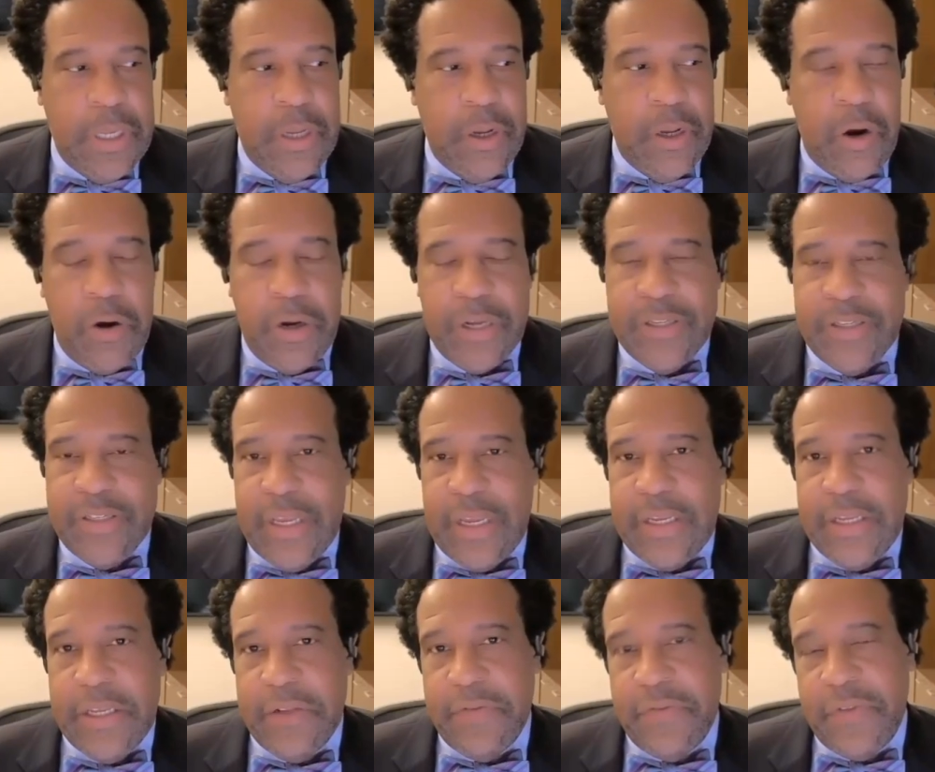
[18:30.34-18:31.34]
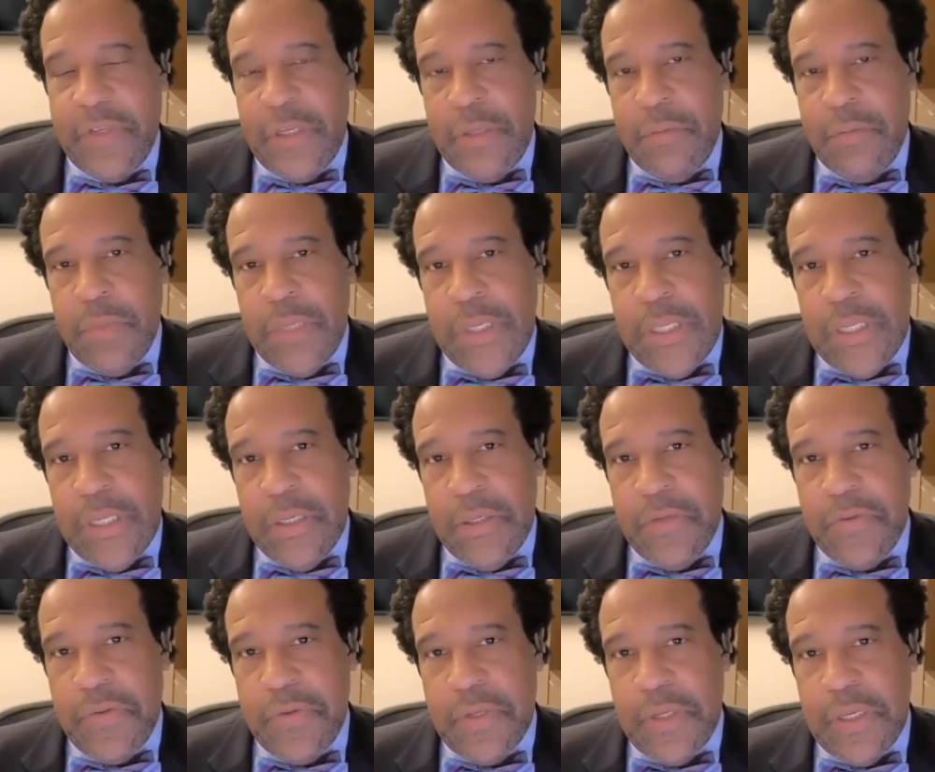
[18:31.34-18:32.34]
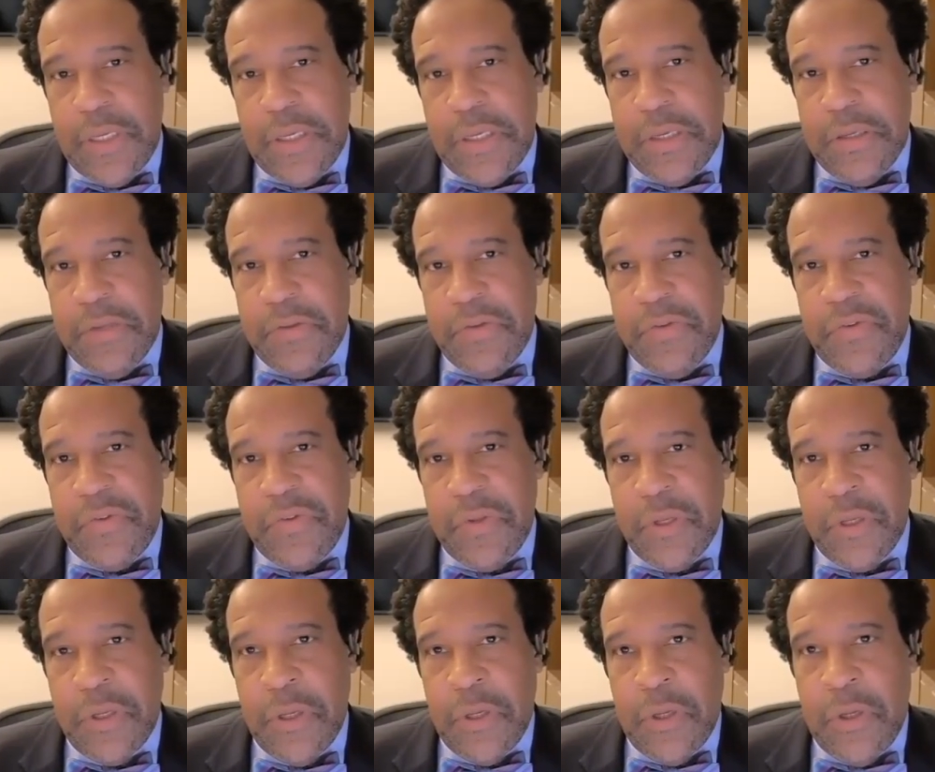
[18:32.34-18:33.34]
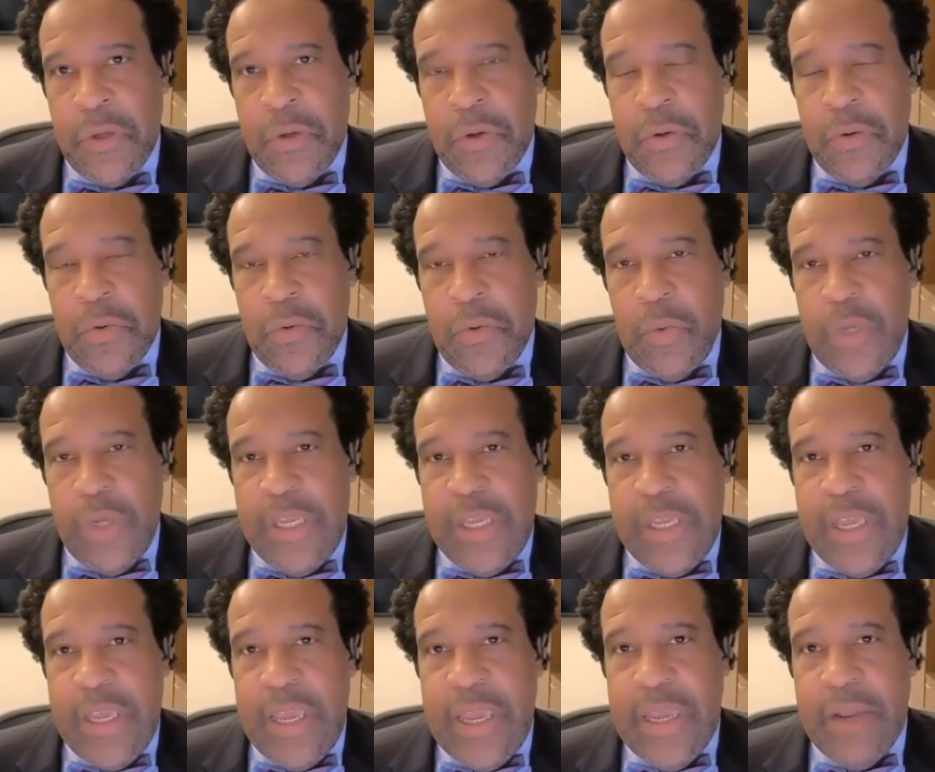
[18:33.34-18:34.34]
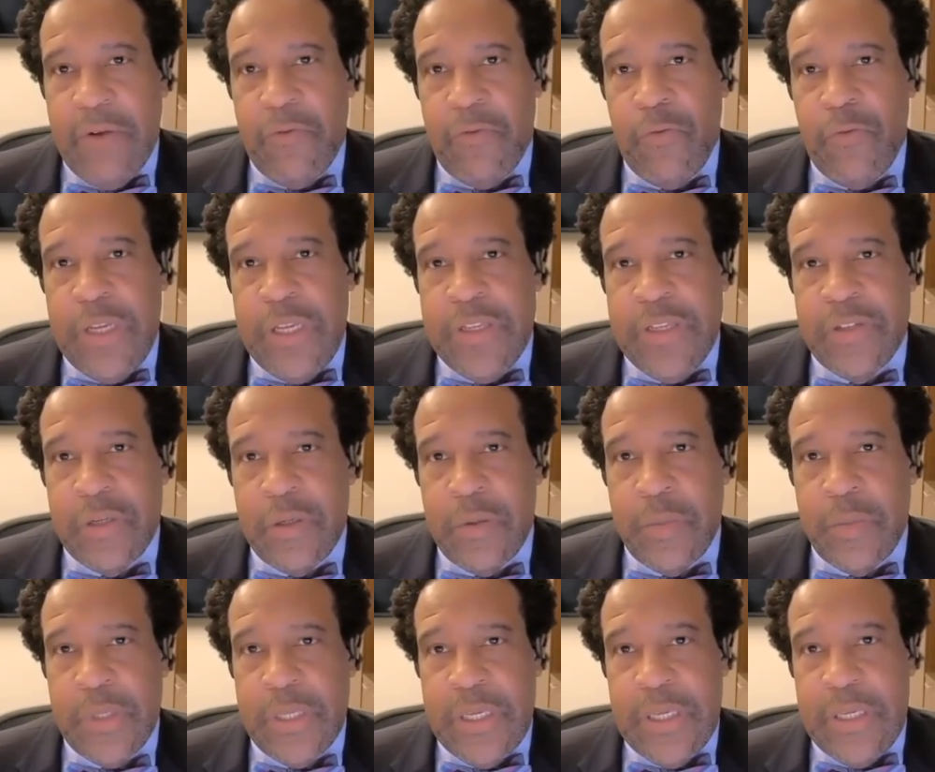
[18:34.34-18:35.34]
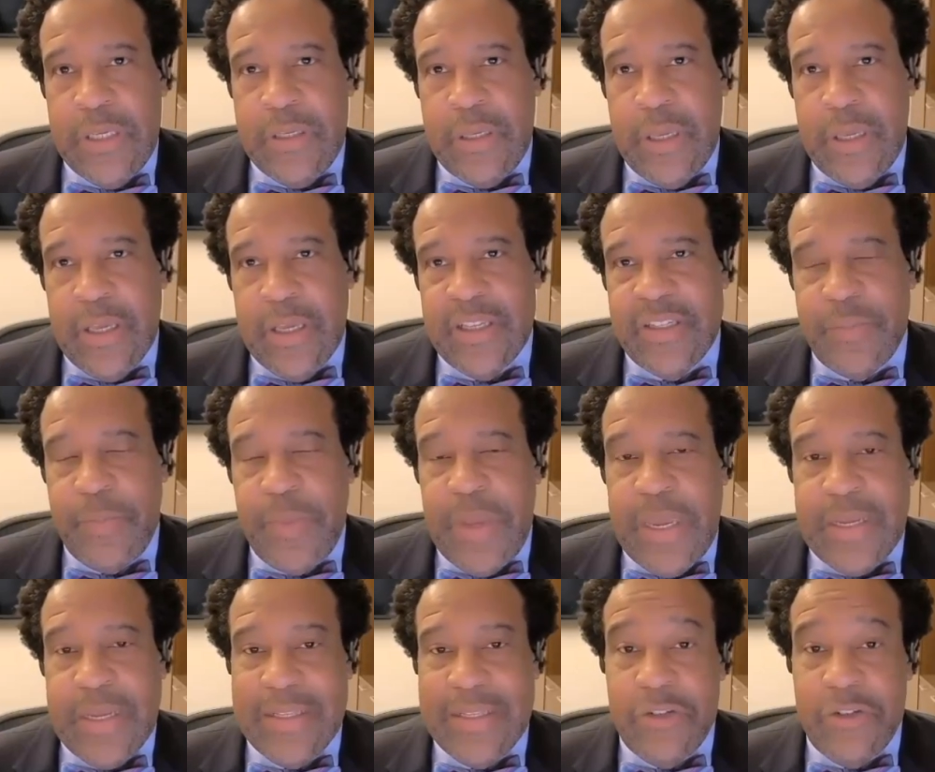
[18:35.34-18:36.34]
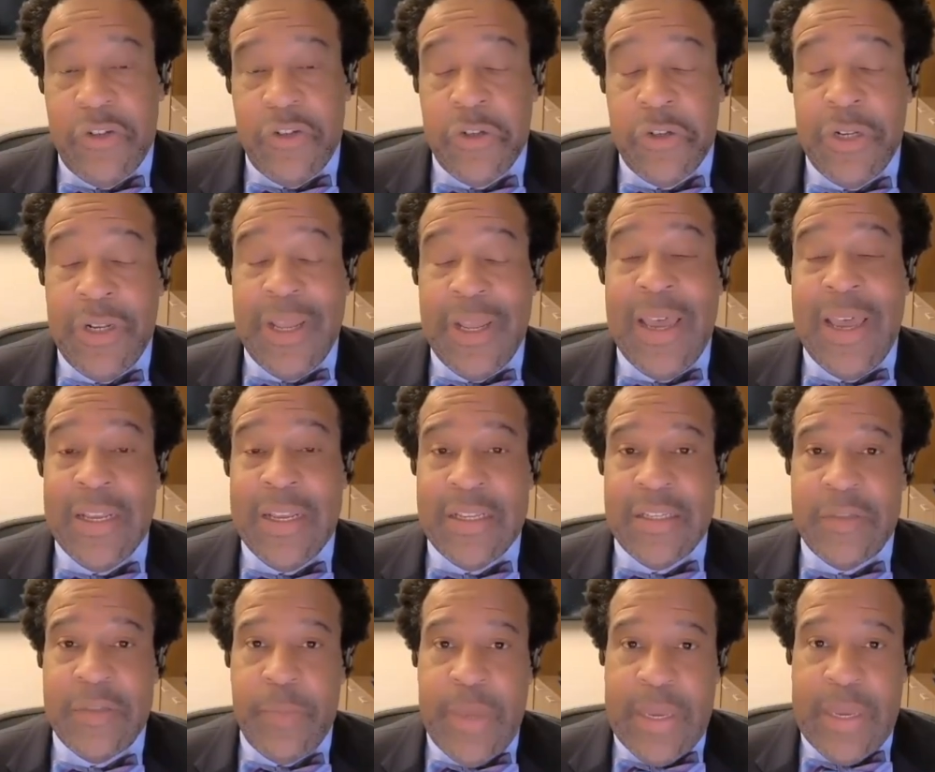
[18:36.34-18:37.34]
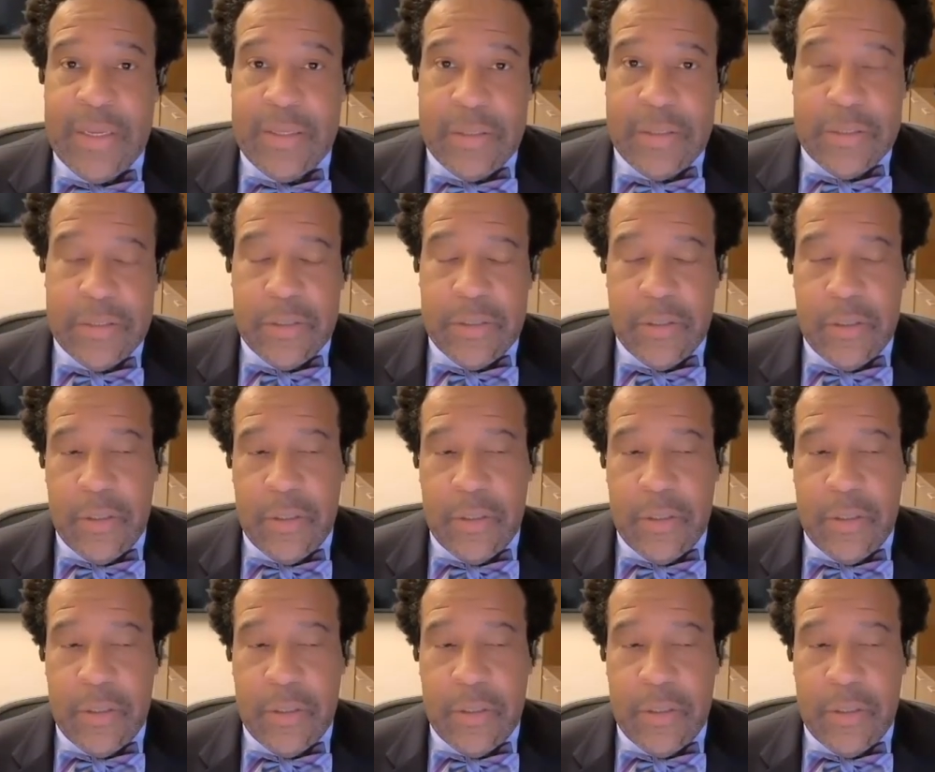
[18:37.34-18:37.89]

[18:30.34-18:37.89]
in our executive team meetings is we can't reasonably expect and should not expect